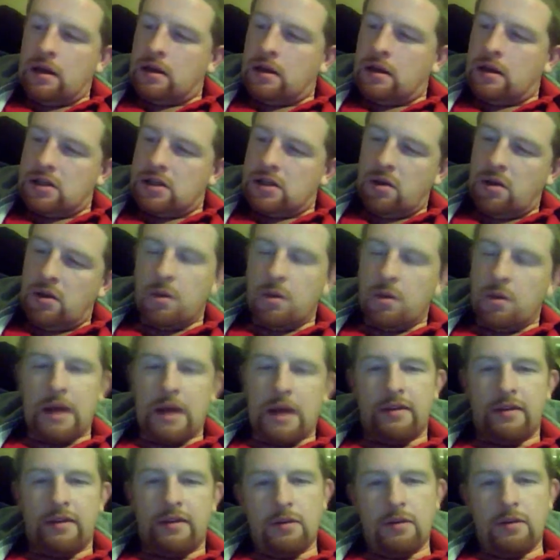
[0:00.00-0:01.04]
So on the way
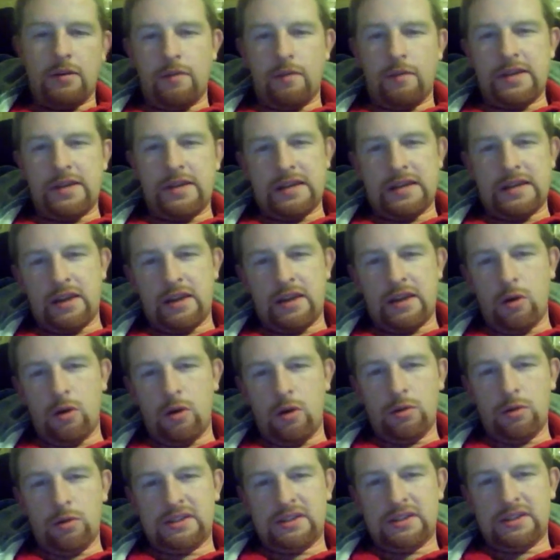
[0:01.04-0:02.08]
to visit the
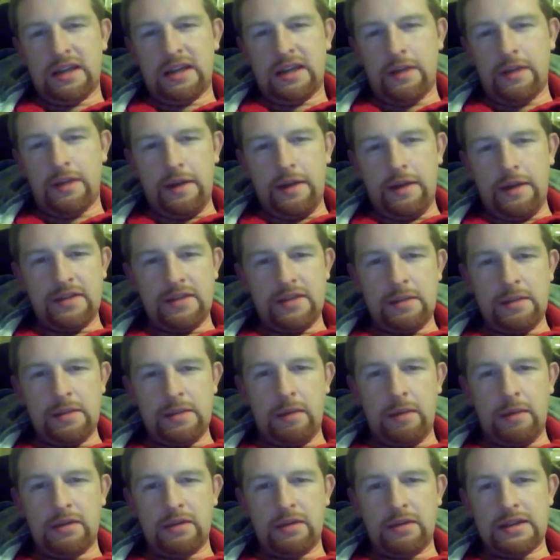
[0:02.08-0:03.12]
old seer that lives in the
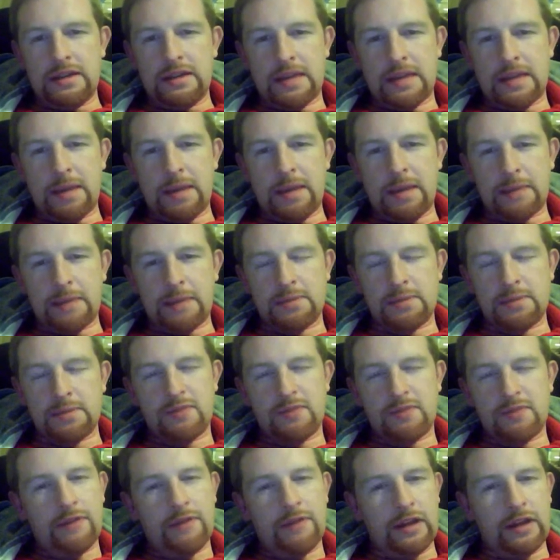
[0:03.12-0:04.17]
mountains, they pick up some
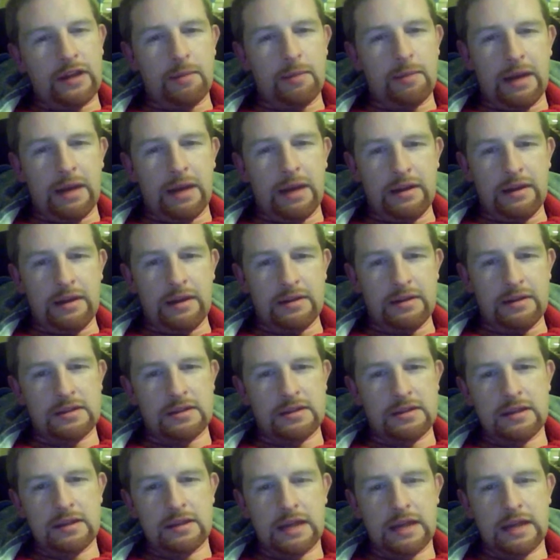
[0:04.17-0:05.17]
travelling companions,